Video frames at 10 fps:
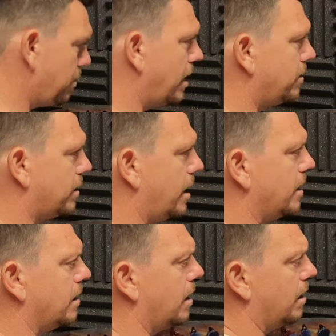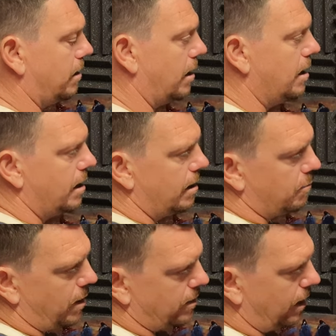by the rain, uh,
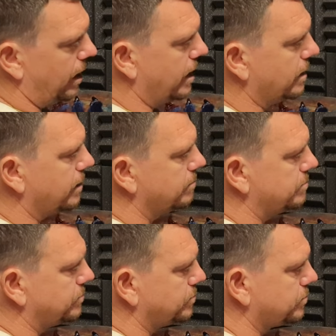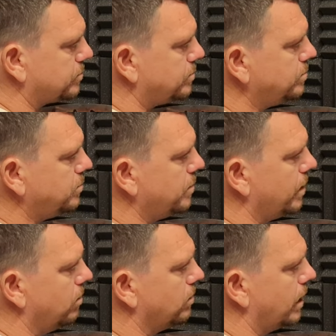by the lake.
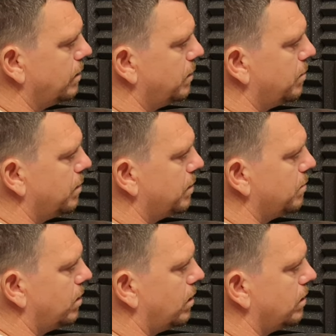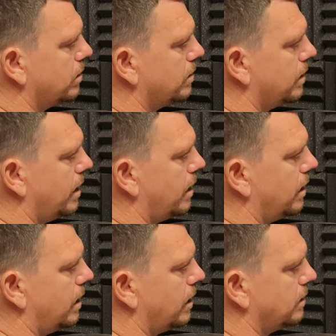Okay, maybe a bit more there,
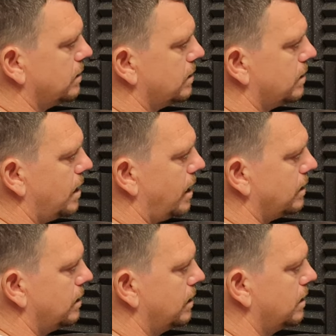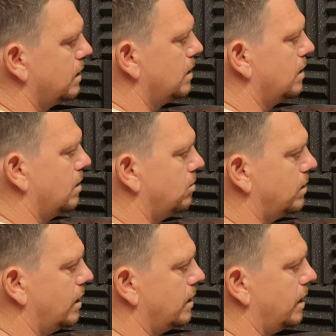like that.
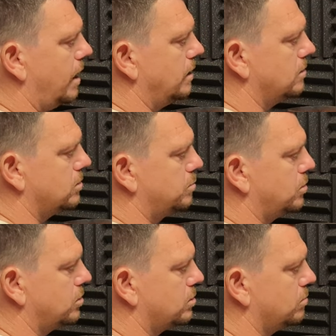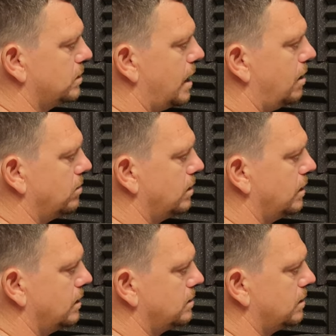Okay, again, just push some down
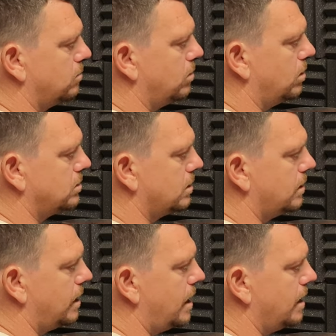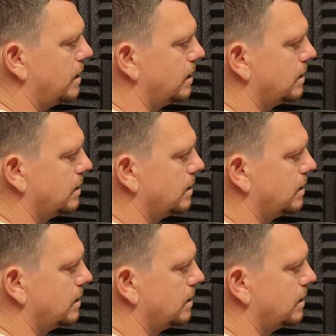into the water there.